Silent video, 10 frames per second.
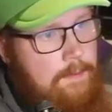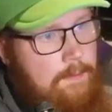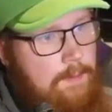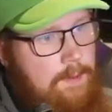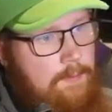
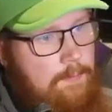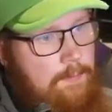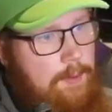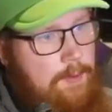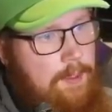Might I'm
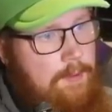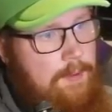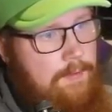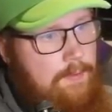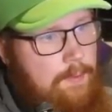probably gonna
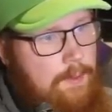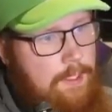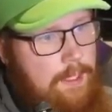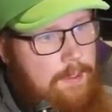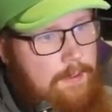have to do it
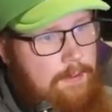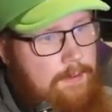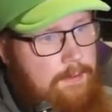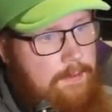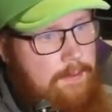again
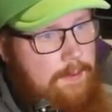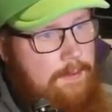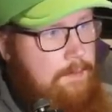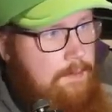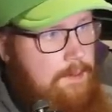then.
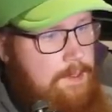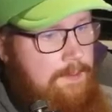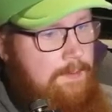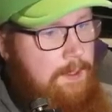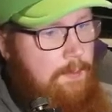Doesn't
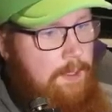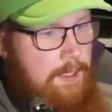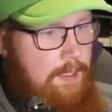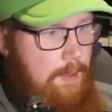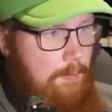seem like we
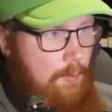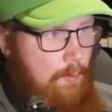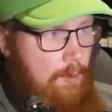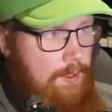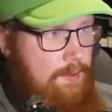need any more
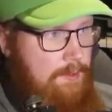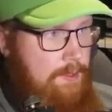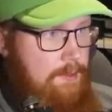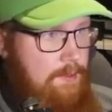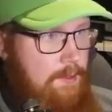wonder
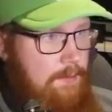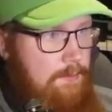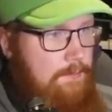seeds though.